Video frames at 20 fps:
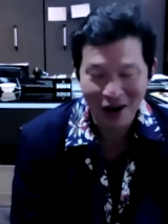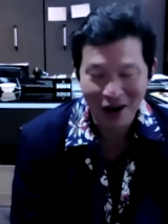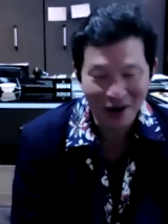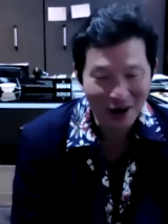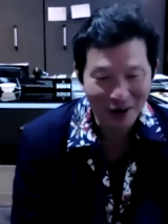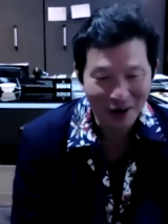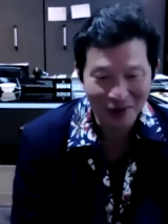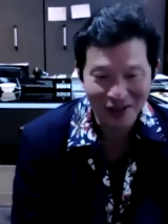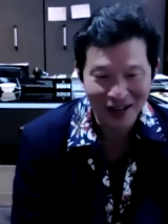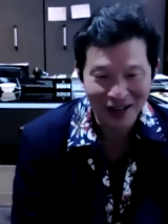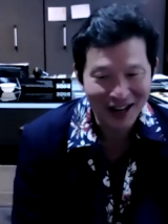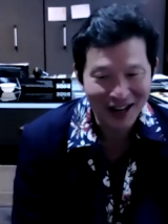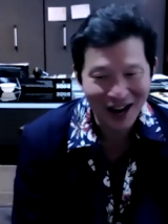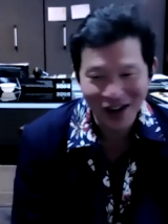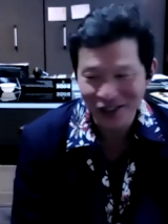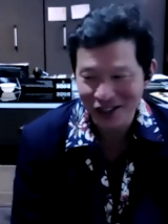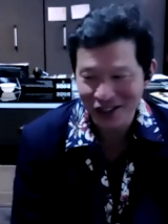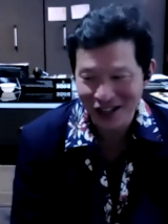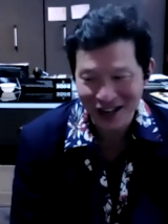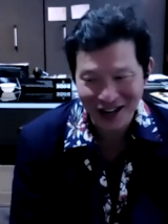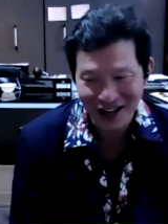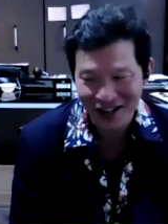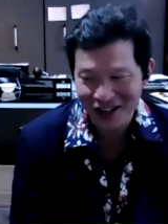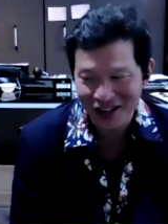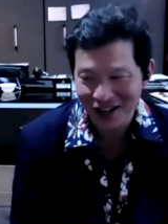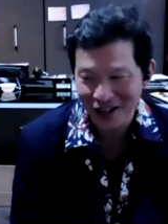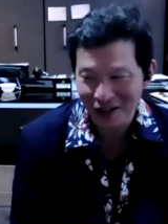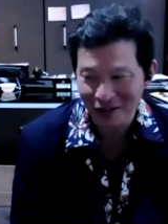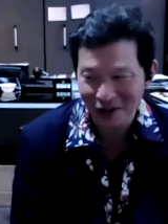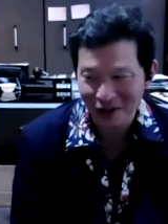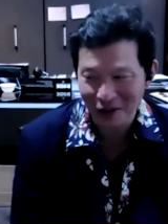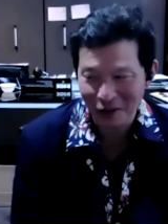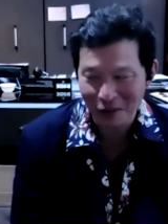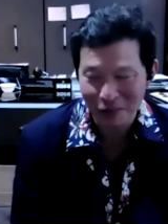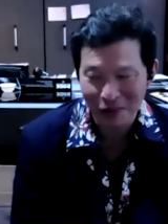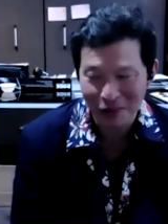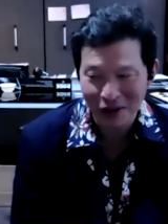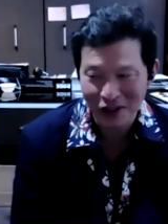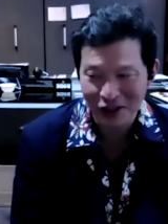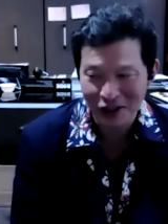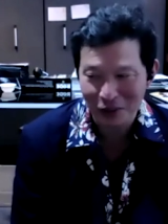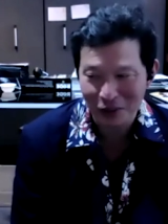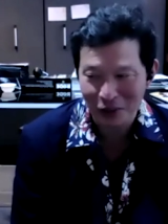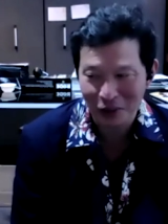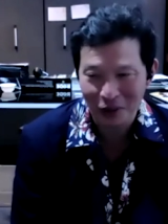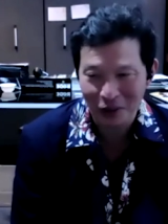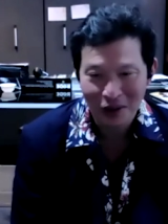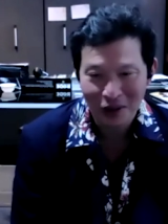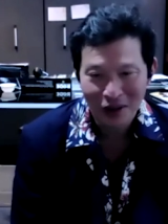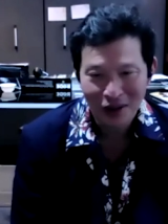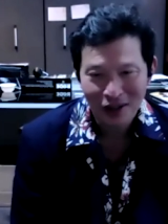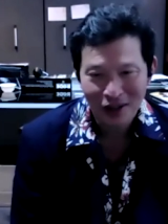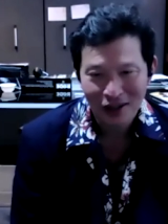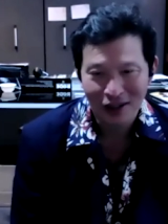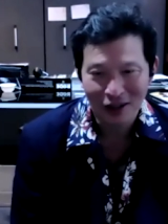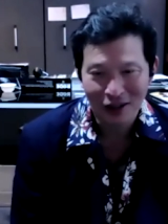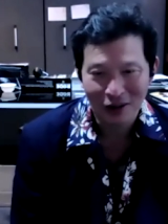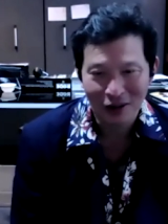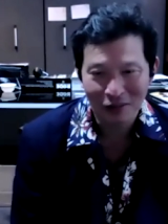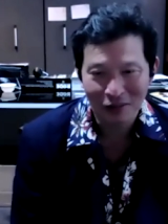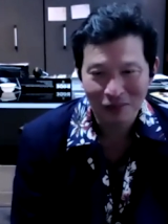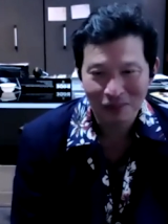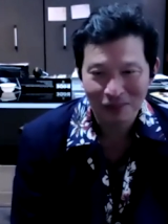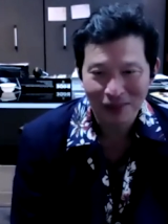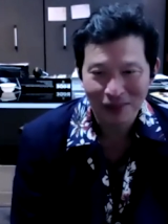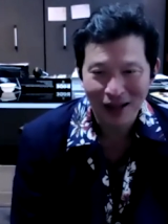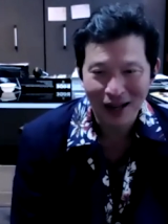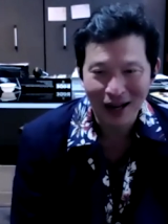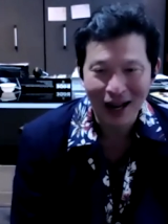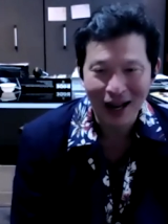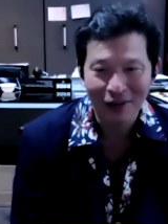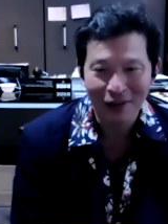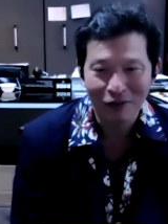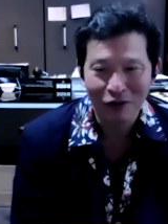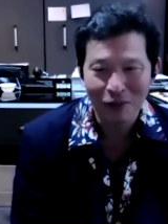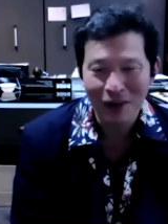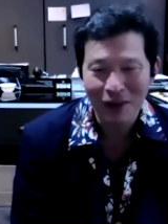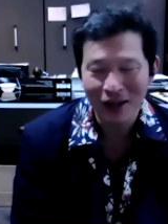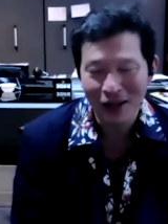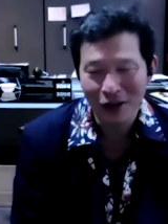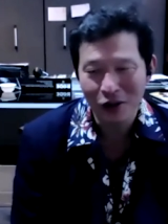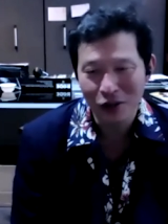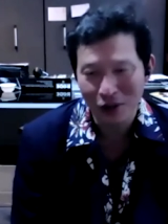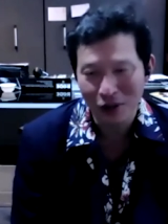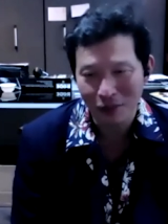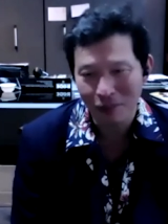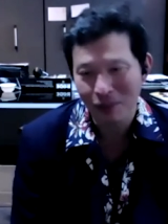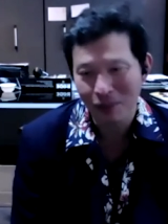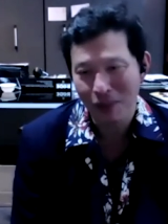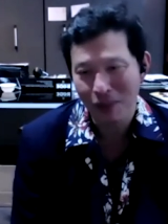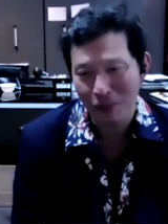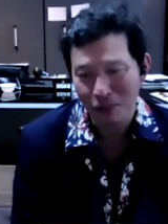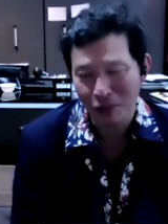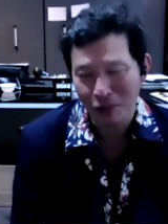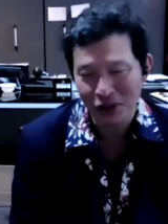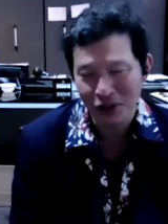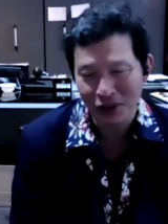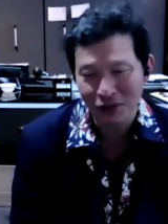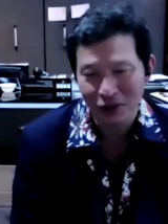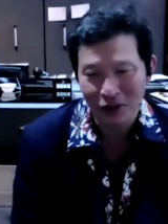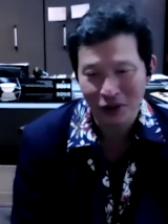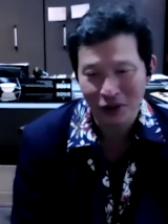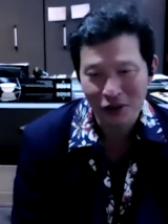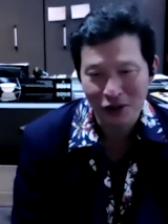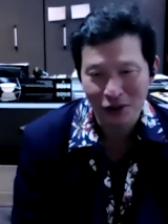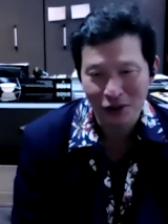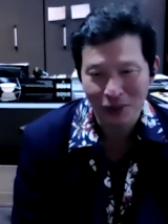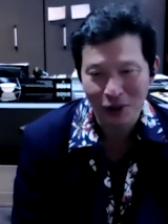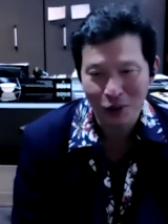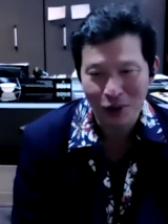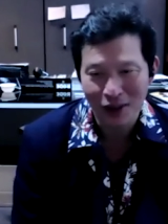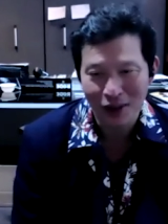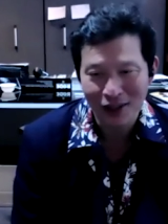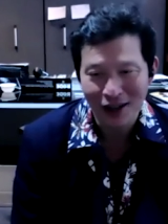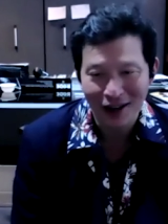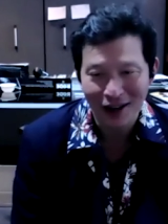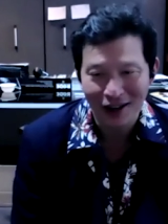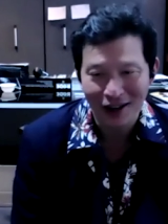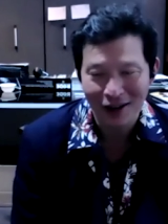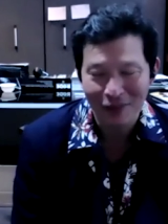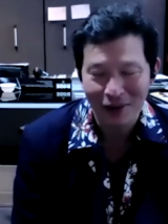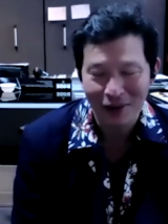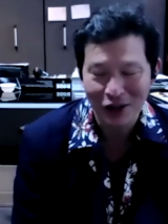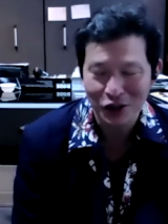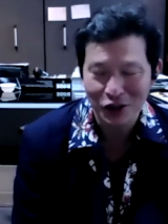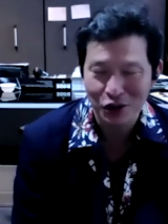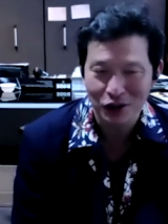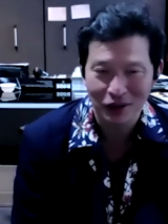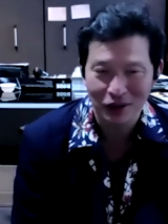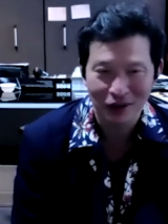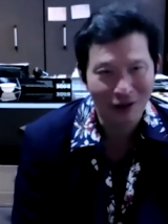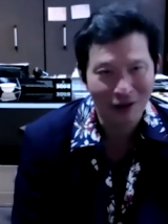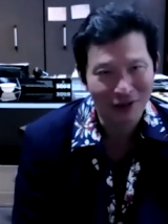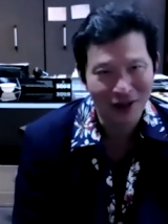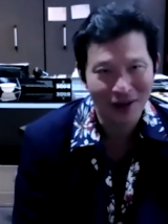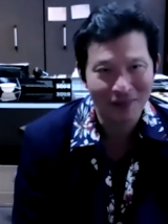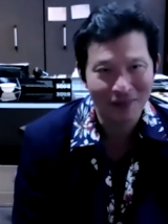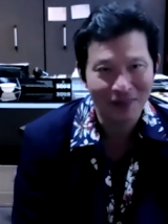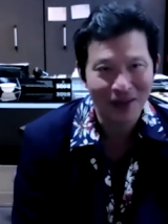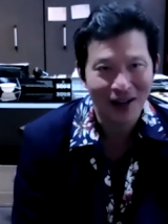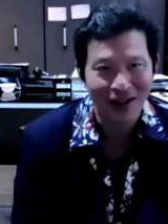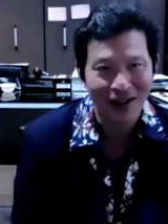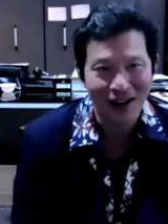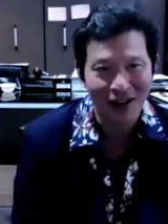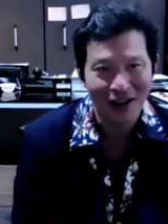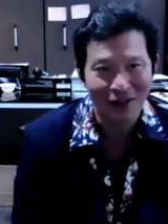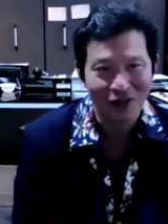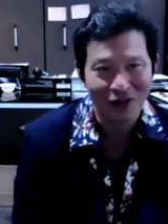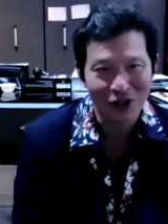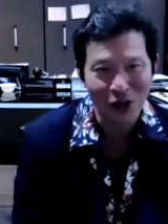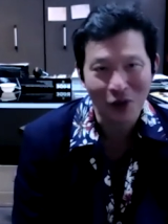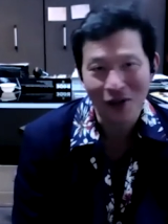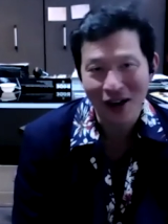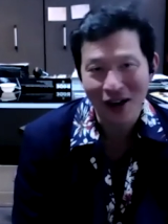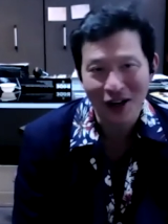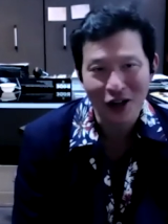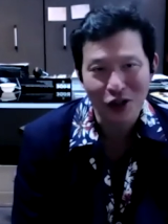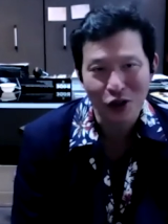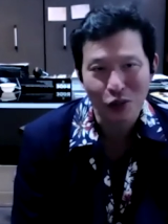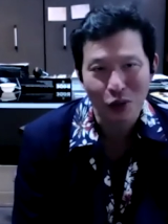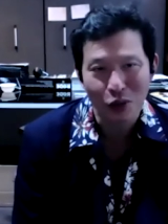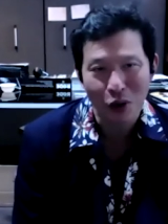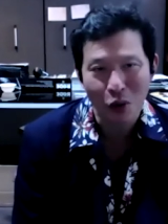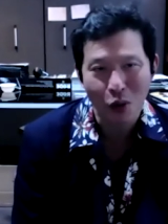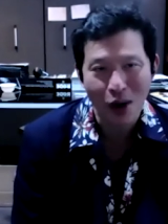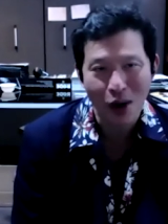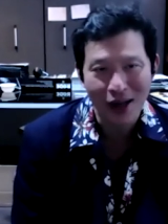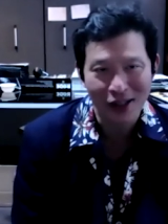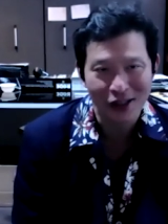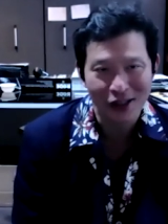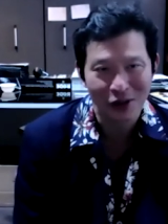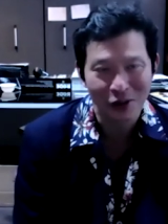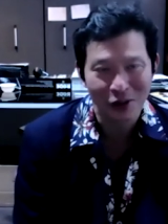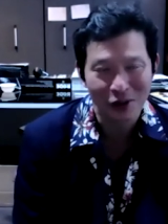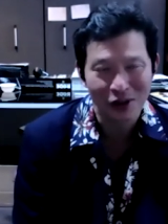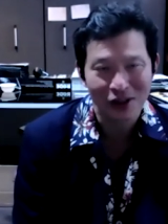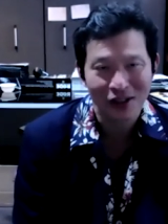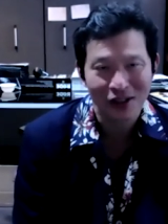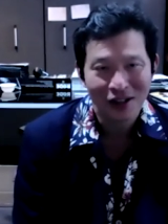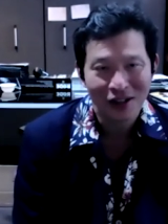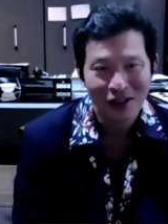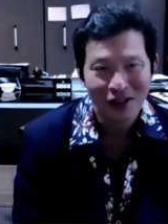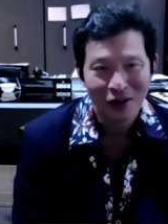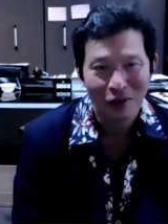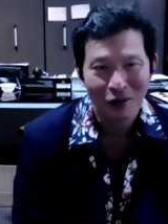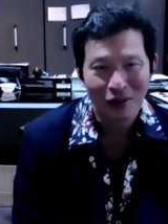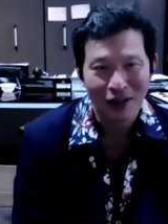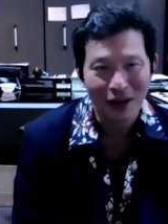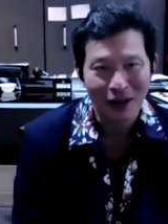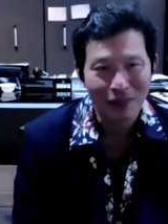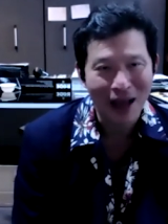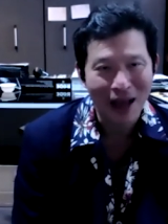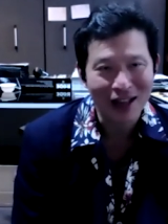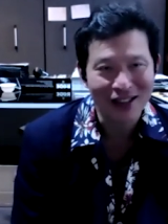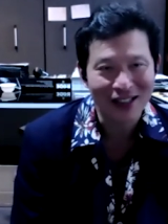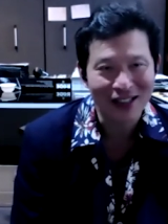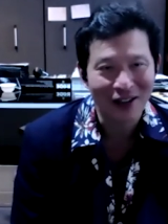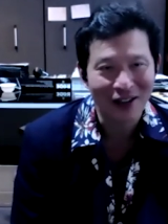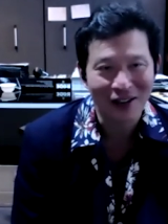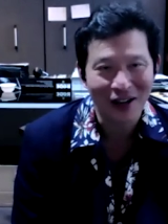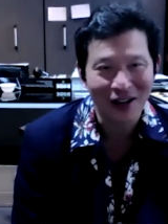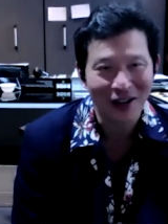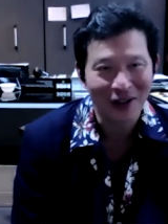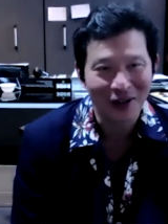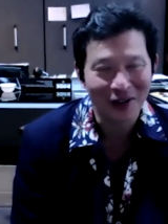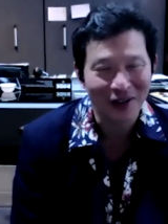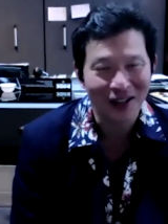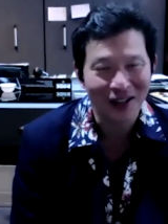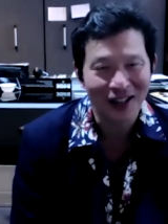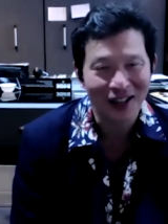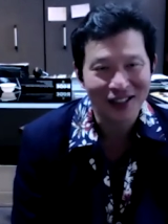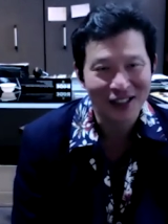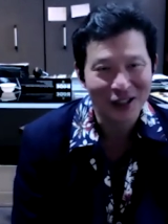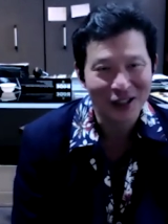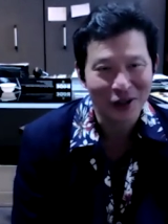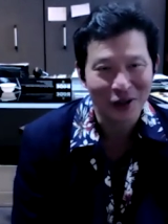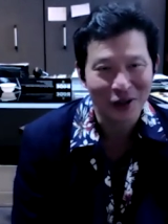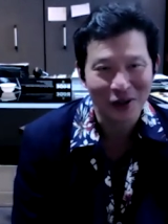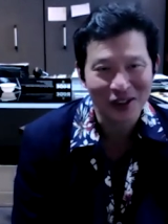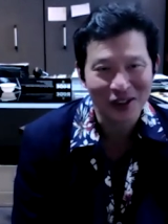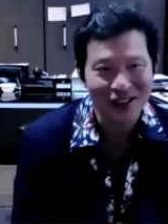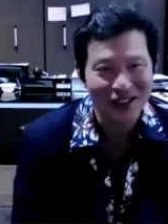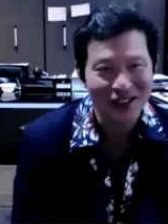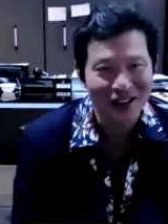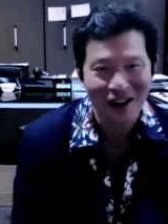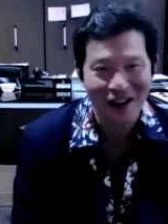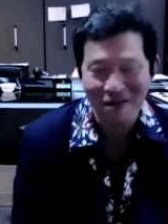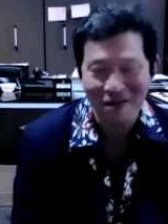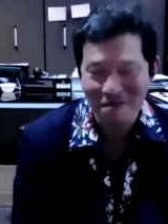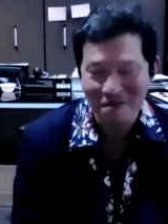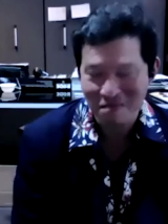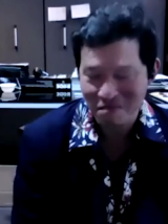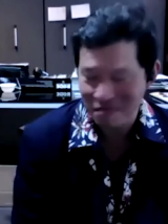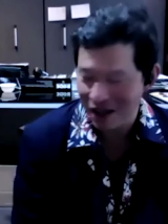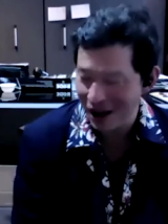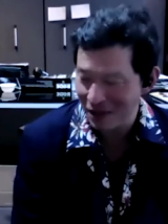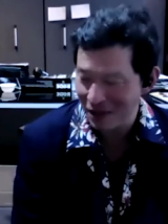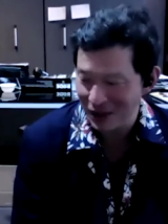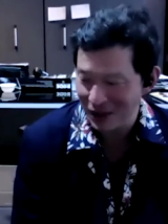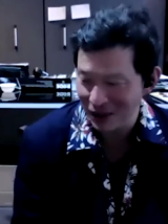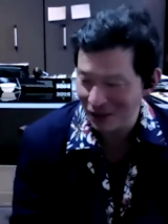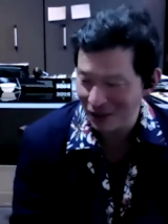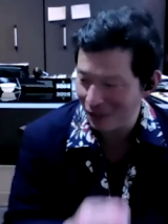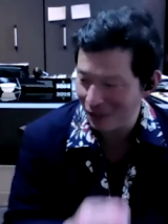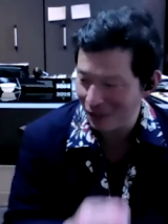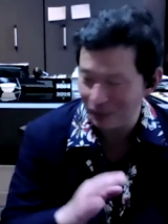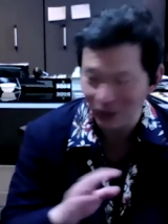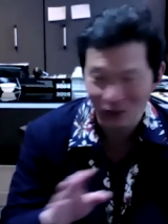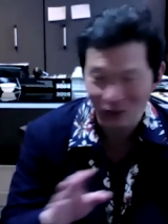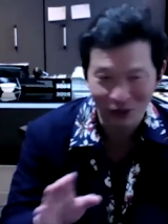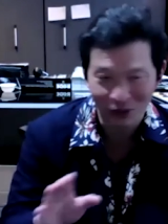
I don't know, degagé, kind of irrepressible you know, and for many years uh, people perceived it also to be quite tacky, but I just loved it. And and if so, if I could just wear white suits with like pastel colored like t-shirts, um, I'd be I'd be